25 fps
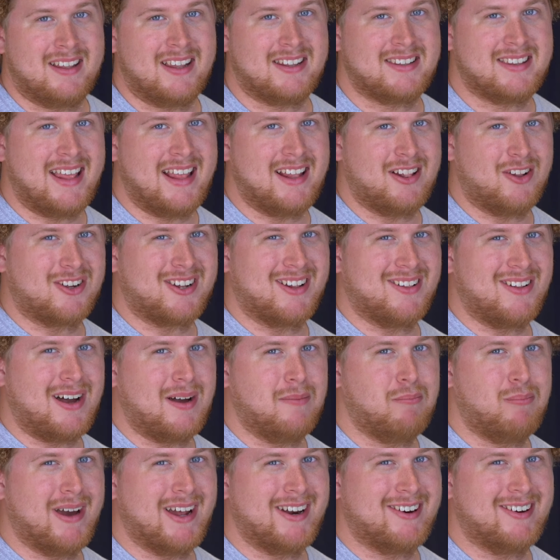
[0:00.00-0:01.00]
Doesn't that look a
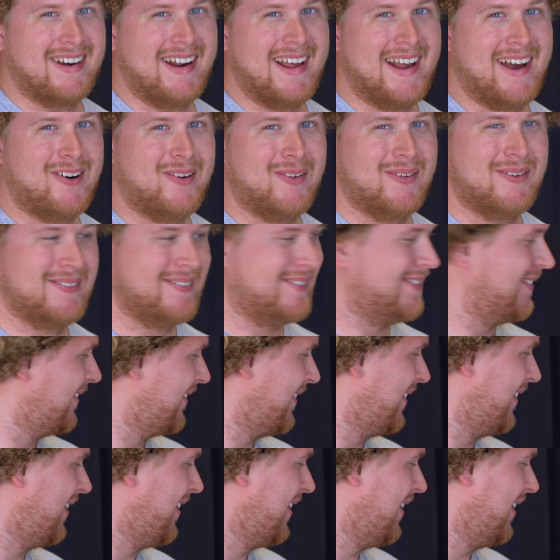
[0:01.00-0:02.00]
lot better now?
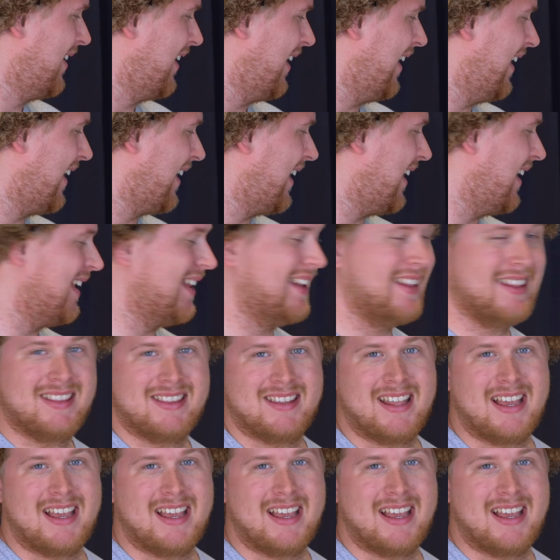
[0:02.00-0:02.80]
Again,